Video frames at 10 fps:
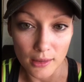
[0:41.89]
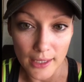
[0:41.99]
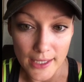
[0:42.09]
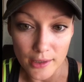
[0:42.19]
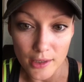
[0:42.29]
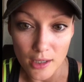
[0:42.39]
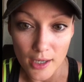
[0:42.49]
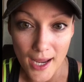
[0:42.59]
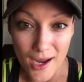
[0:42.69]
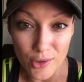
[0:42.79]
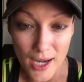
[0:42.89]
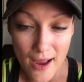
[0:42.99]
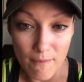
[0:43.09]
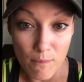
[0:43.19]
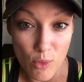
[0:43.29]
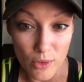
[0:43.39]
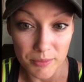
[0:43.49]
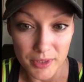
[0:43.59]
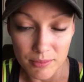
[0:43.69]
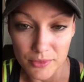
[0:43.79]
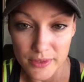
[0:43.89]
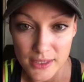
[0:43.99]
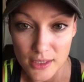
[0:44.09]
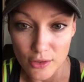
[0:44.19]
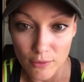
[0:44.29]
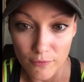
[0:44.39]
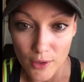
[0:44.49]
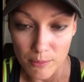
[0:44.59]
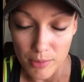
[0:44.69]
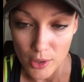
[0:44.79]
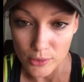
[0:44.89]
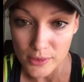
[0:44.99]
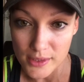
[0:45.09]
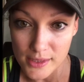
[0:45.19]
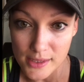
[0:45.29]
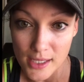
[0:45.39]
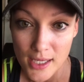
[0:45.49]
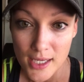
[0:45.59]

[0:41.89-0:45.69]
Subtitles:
later on how to have more people see your posts.